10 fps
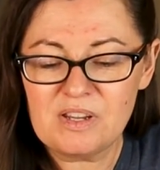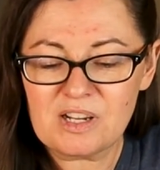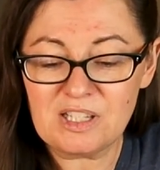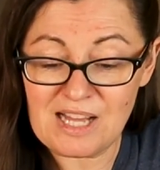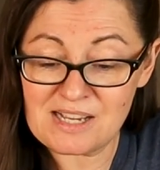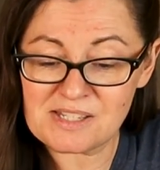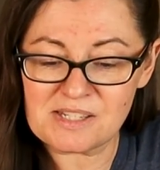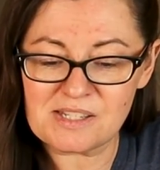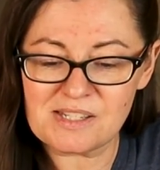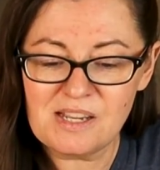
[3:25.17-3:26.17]

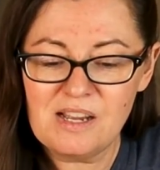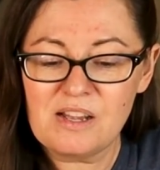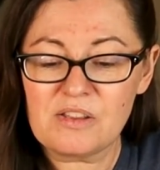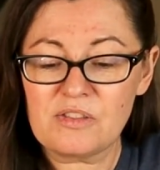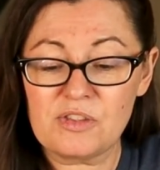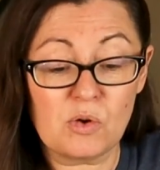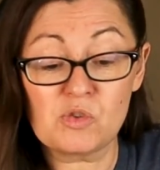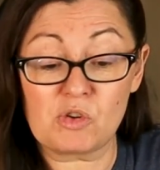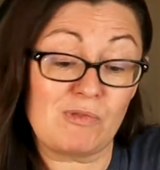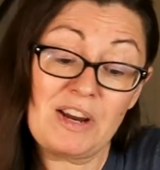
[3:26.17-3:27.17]
classes, those
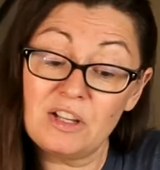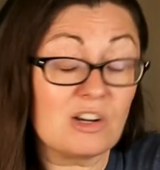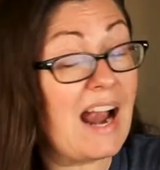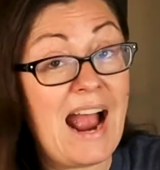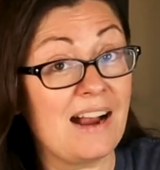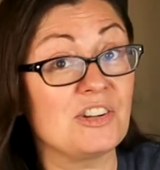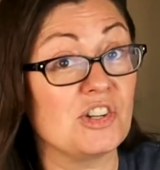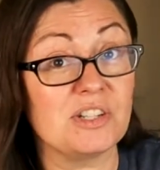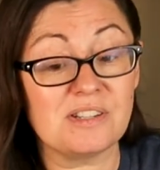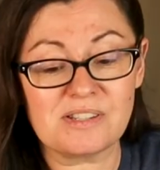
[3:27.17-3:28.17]
are regular
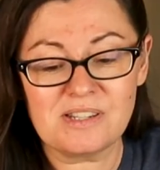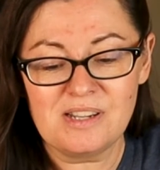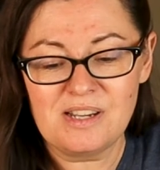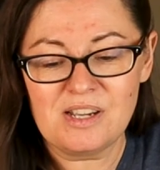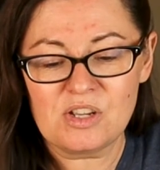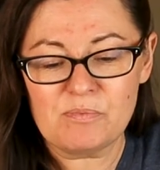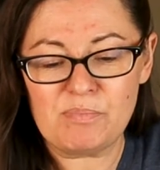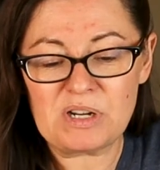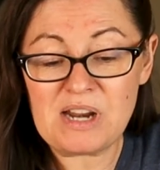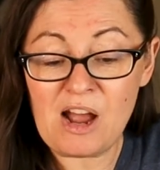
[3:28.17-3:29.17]
actions.
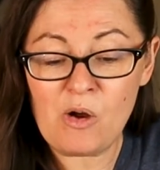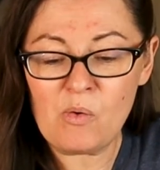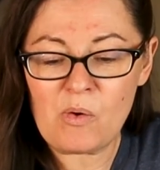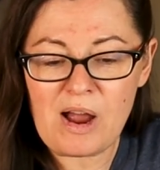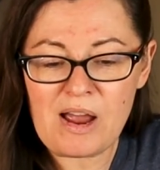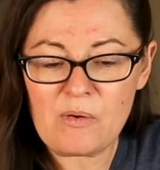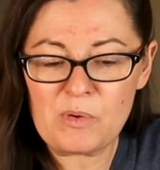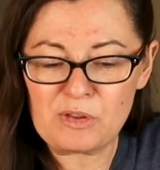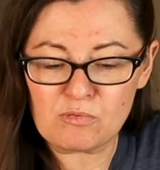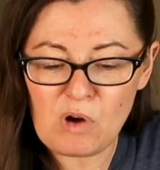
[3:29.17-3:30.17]
But now
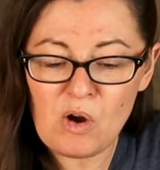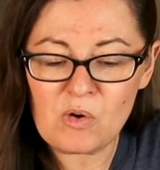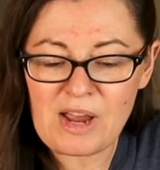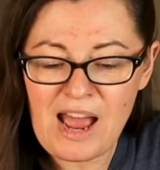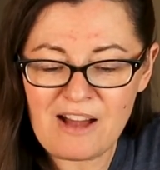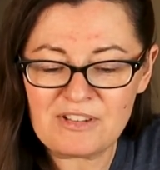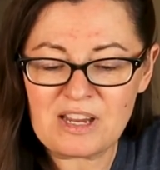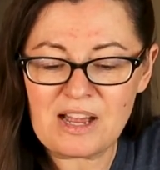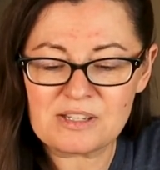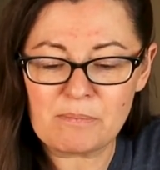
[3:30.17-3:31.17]
with a rogue having
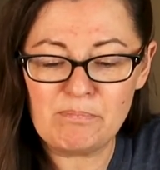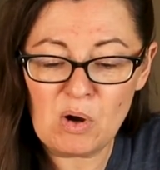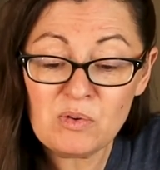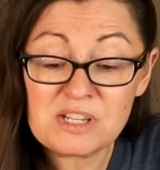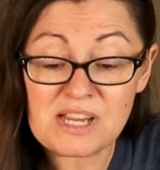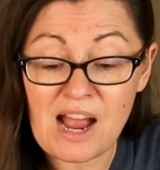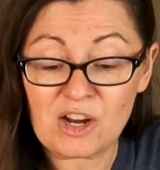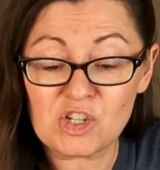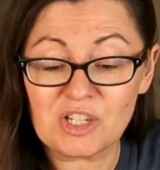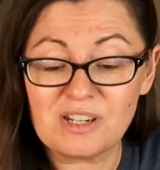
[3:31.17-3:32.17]
it as a bonus
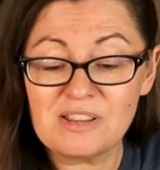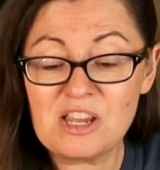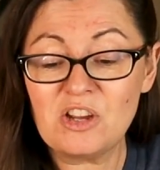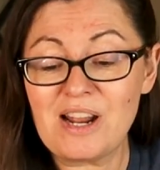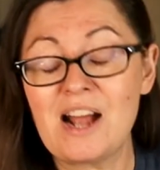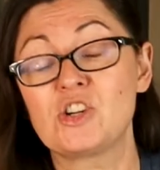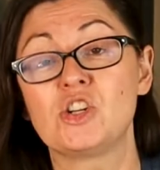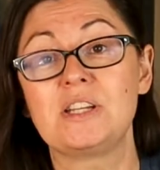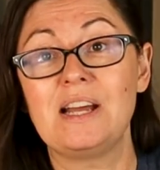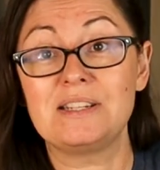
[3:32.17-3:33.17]
action, they could
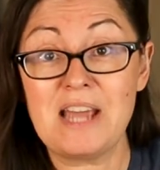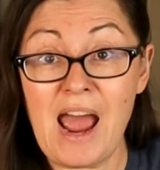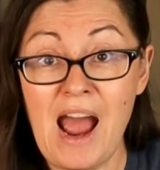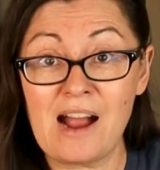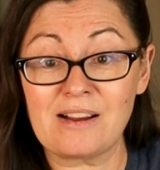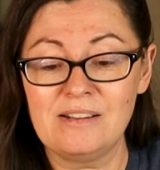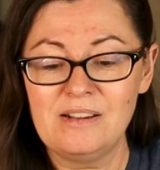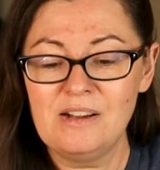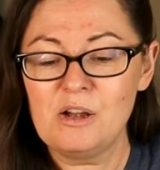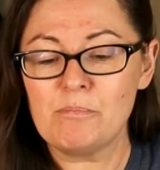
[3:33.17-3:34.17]
actually attack,
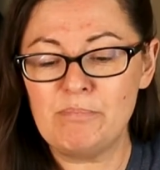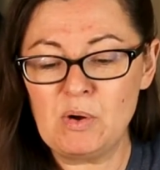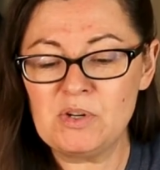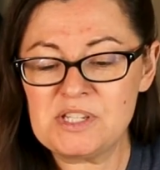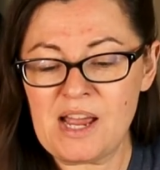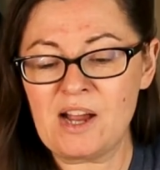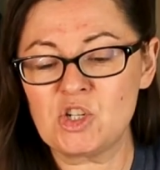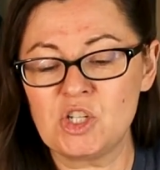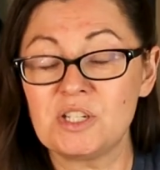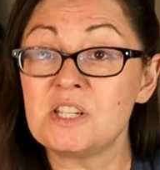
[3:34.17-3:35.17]
bonus
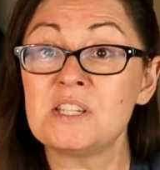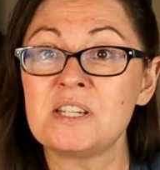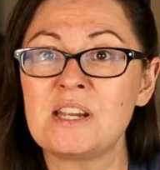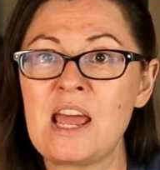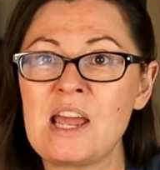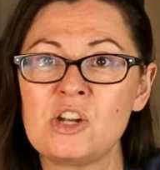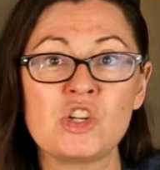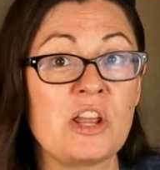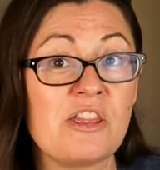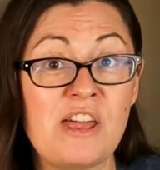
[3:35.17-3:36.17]
action, disengage,
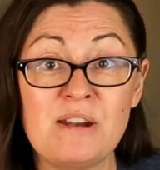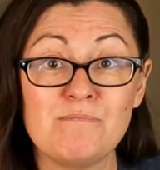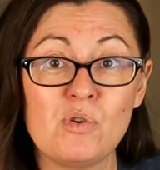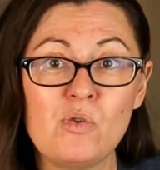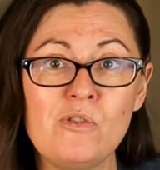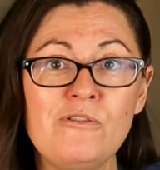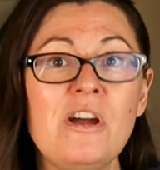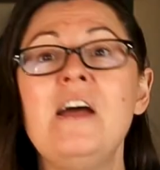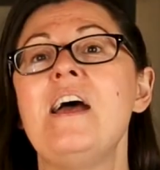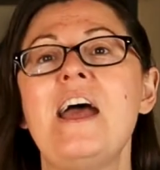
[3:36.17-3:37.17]
and then move,
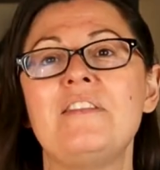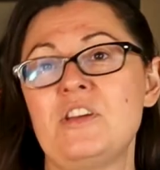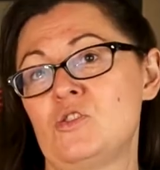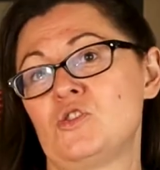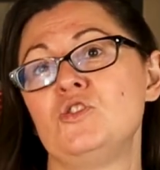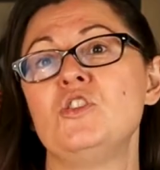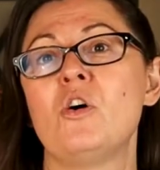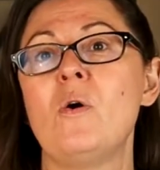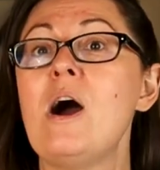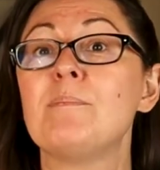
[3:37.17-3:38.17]
and there's
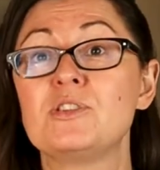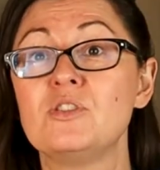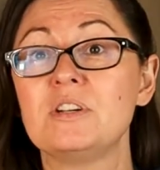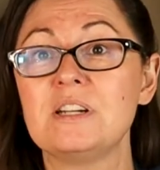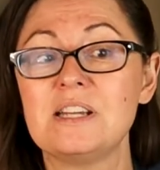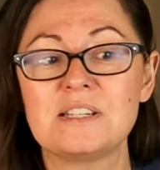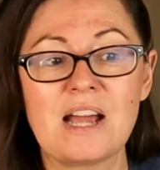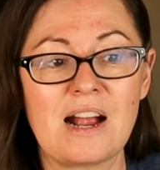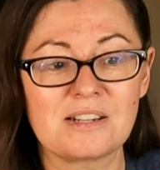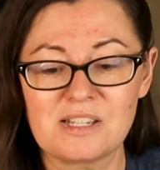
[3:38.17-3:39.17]
no opportunity
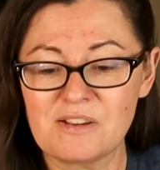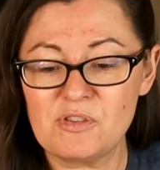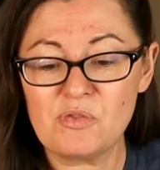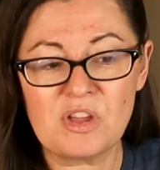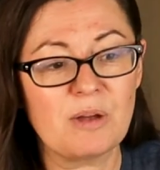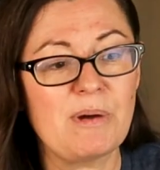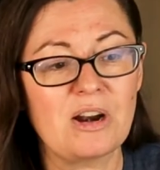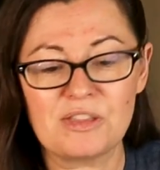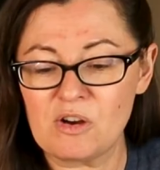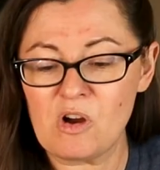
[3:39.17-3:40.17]
attacks. If you think about
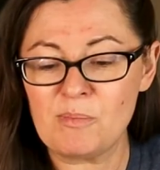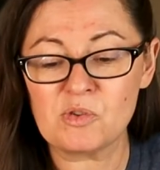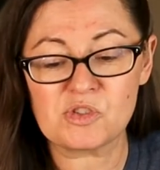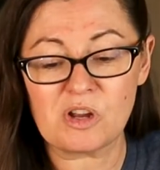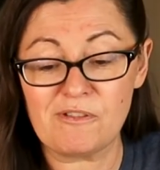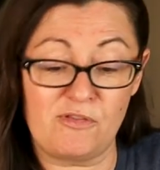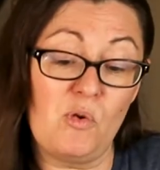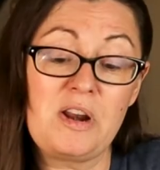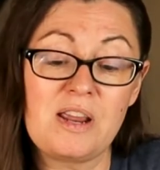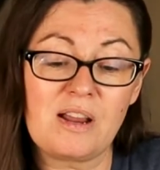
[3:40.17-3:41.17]
it, they're almost
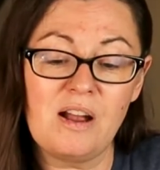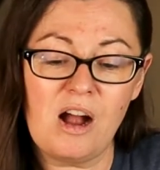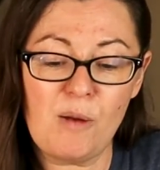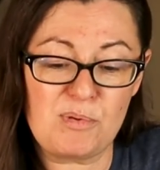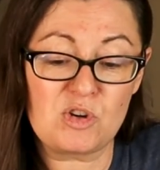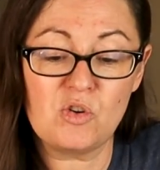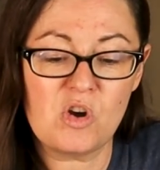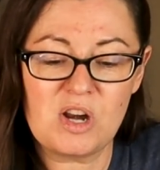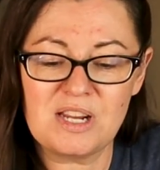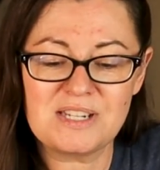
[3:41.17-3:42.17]
avoiding
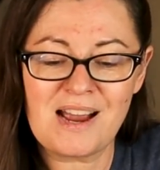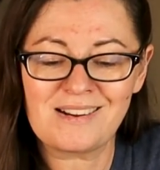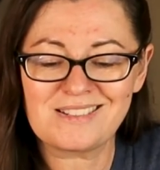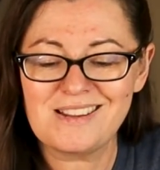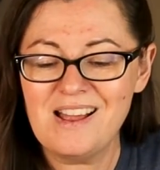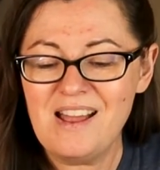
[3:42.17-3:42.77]
opportunity attacks